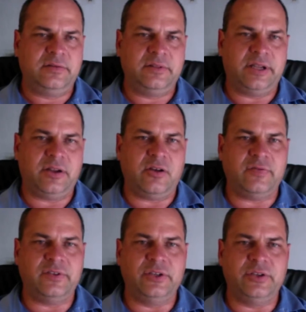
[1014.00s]

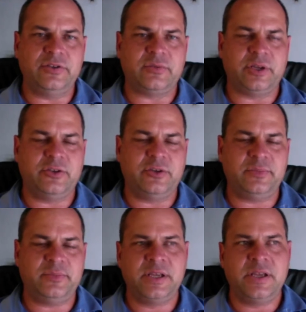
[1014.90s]
often use on my
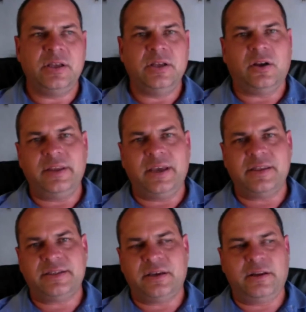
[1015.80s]
trips. On the other
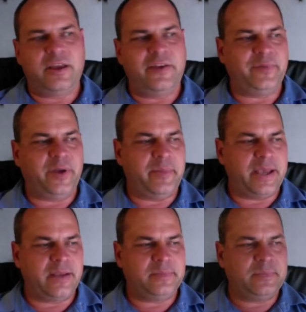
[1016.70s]
side I have my
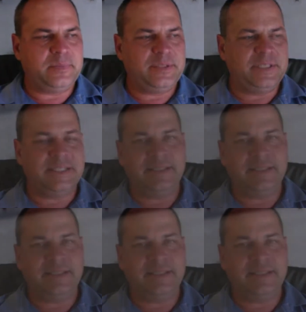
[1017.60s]
backup 60